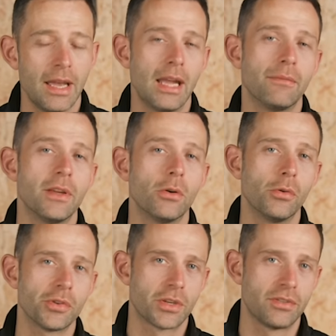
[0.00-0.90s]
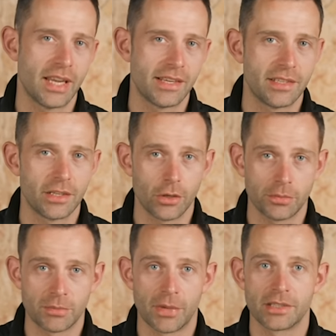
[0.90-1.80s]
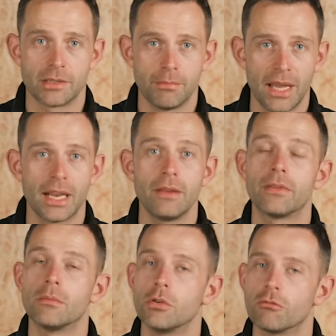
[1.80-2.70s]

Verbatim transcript: ENVE also tested and optimised the Melee for the more